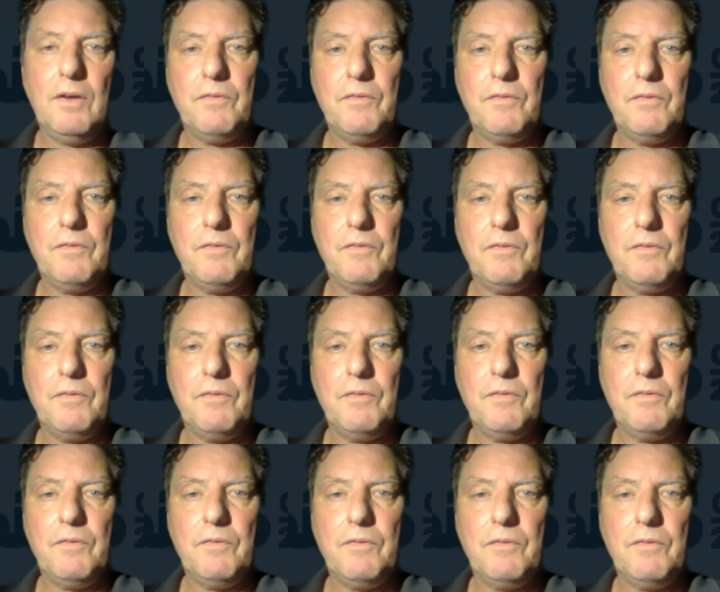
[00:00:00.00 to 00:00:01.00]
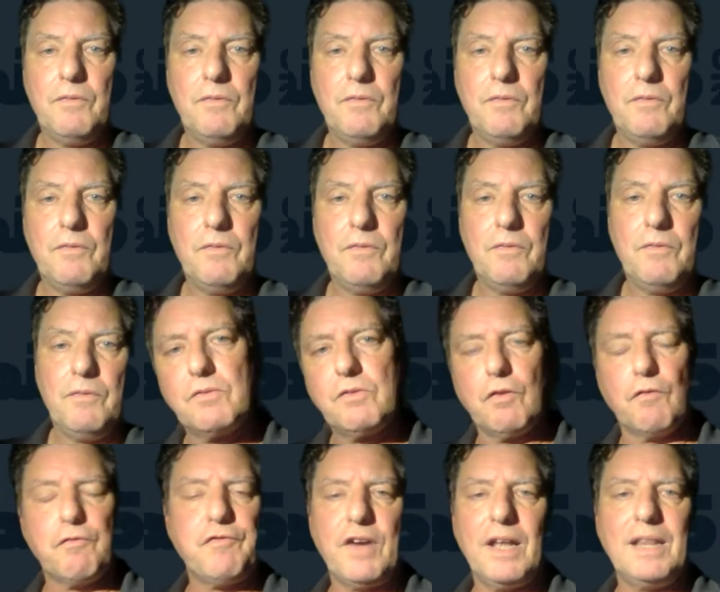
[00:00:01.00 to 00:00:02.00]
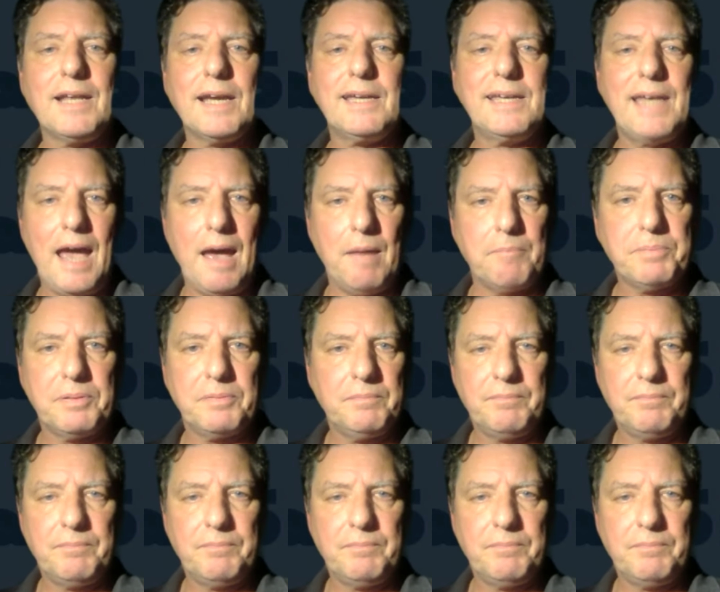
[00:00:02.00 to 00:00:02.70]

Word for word: The one goal is to fill a gap.